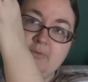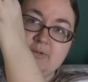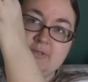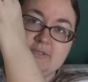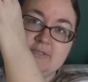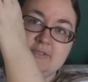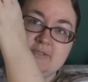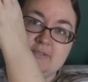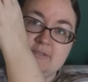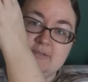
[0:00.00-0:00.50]

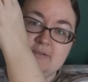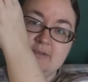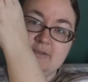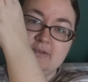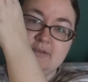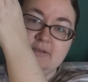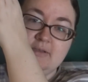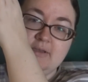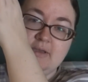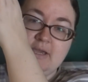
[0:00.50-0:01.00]
was,
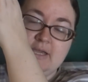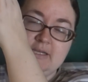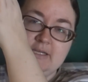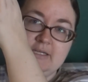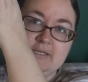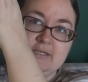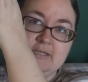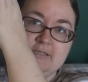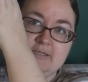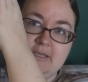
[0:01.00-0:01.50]
I
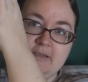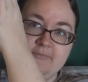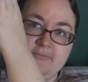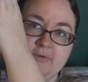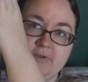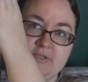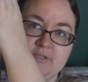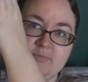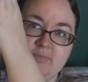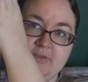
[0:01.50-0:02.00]
didn't intend for
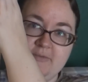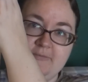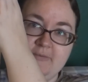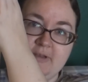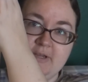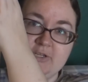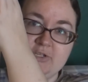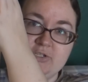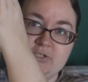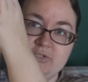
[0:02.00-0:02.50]
it to be a
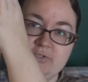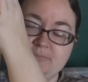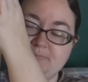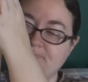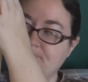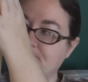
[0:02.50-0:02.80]
finish.